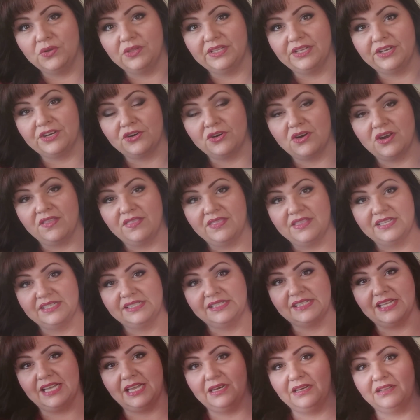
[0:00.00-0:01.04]
glitter on
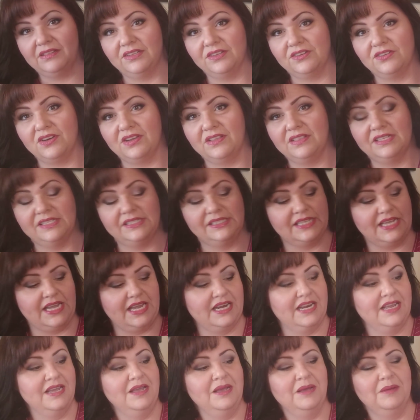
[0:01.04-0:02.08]
this side, glitter on this
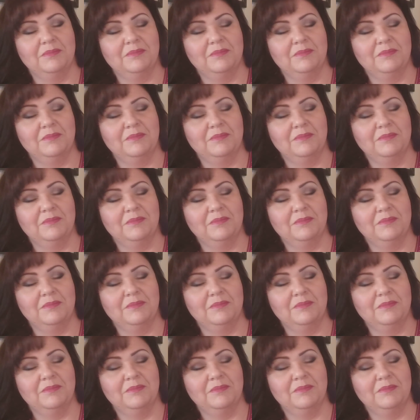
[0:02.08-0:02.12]
side.